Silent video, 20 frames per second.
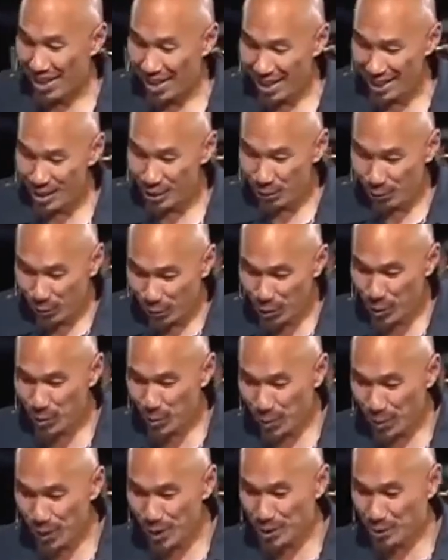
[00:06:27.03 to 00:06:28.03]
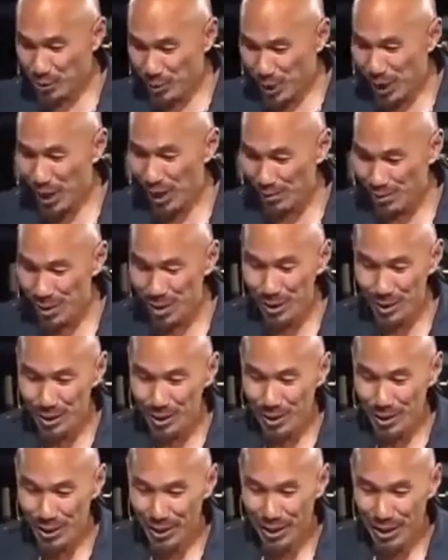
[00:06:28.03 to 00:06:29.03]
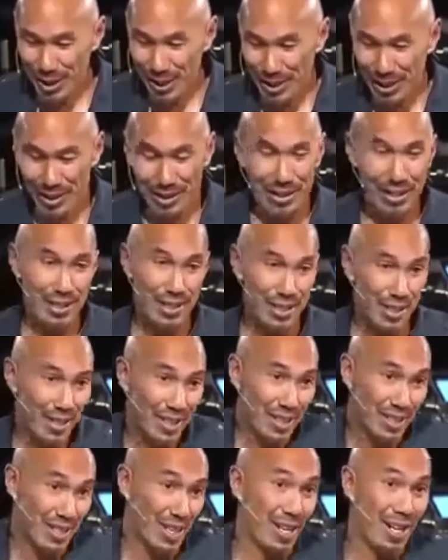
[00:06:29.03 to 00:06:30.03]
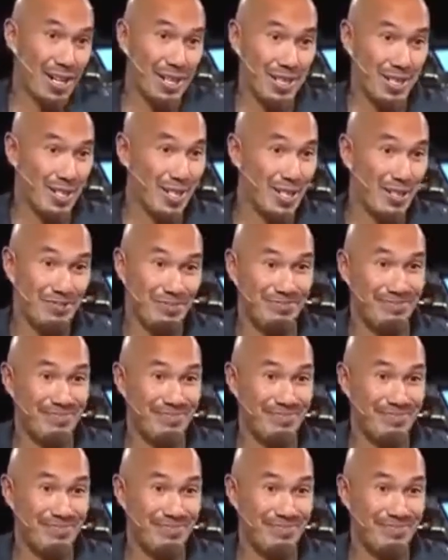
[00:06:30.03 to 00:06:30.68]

And the first place we have to look at is us,